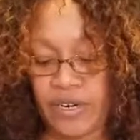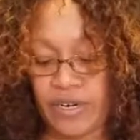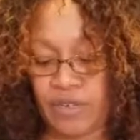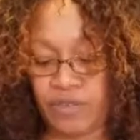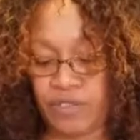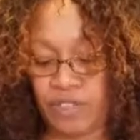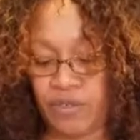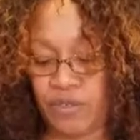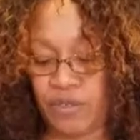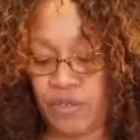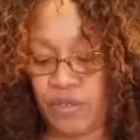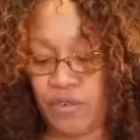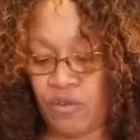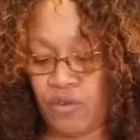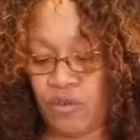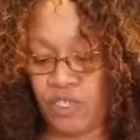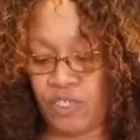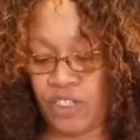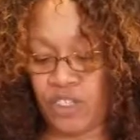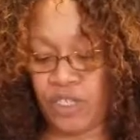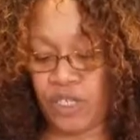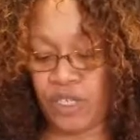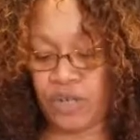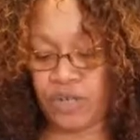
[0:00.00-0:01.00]
I don't smell
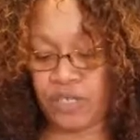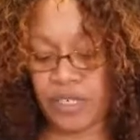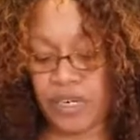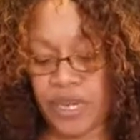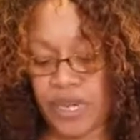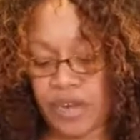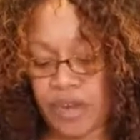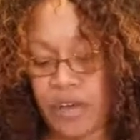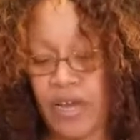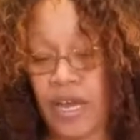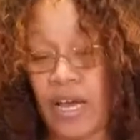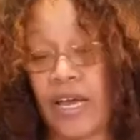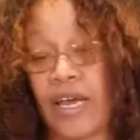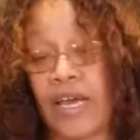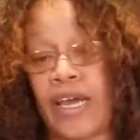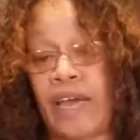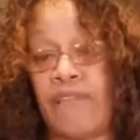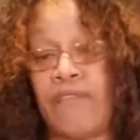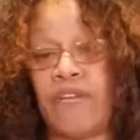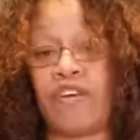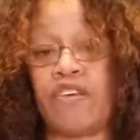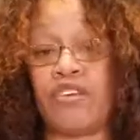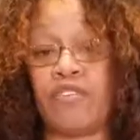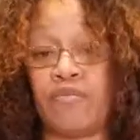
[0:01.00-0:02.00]
corn chips. Now, I
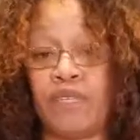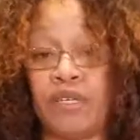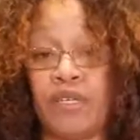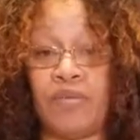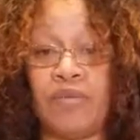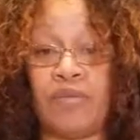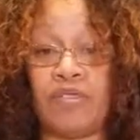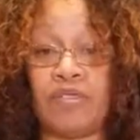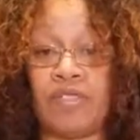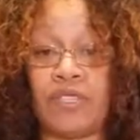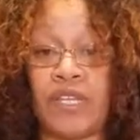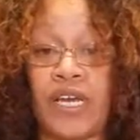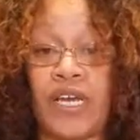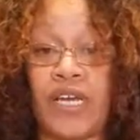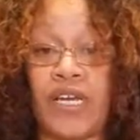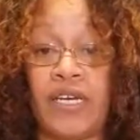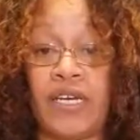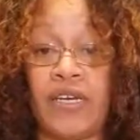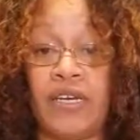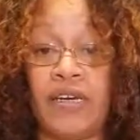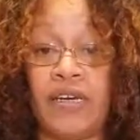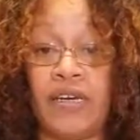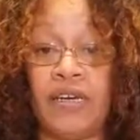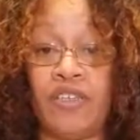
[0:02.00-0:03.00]
have heard people
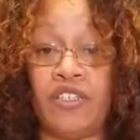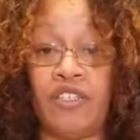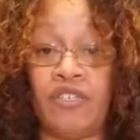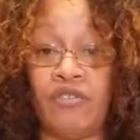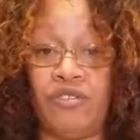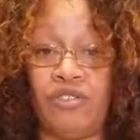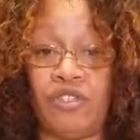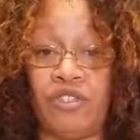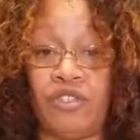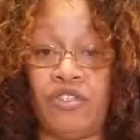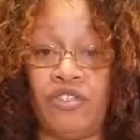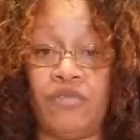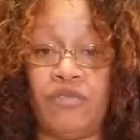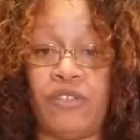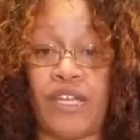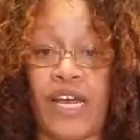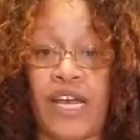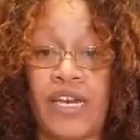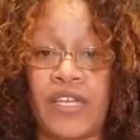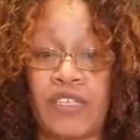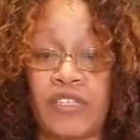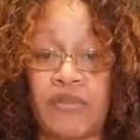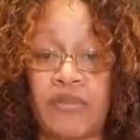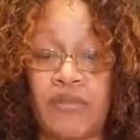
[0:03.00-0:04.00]
say on YouTube
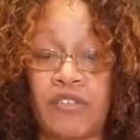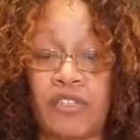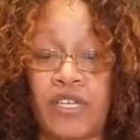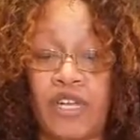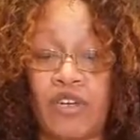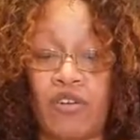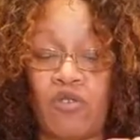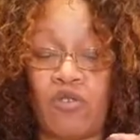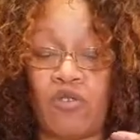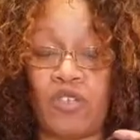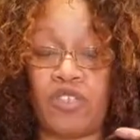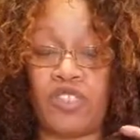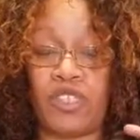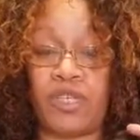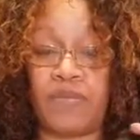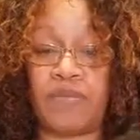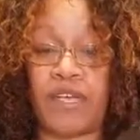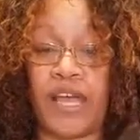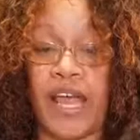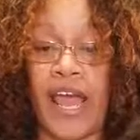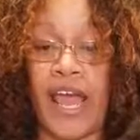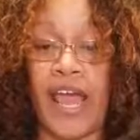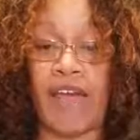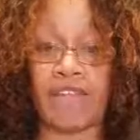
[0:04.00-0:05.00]
that it smells like corn chips
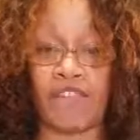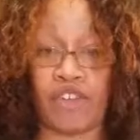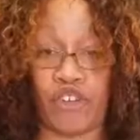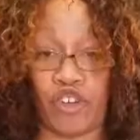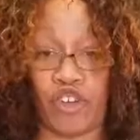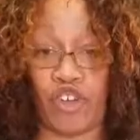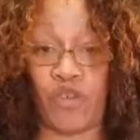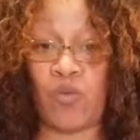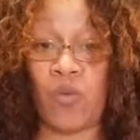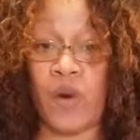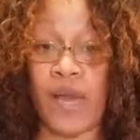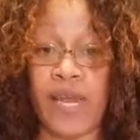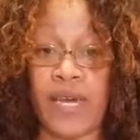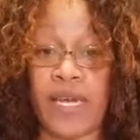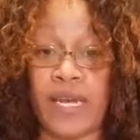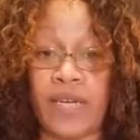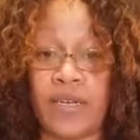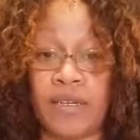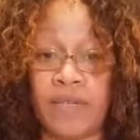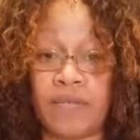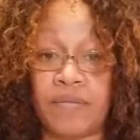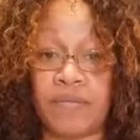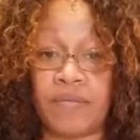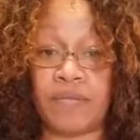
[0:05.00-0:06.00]
after you wet
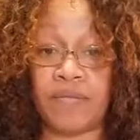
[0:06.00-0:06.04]
it.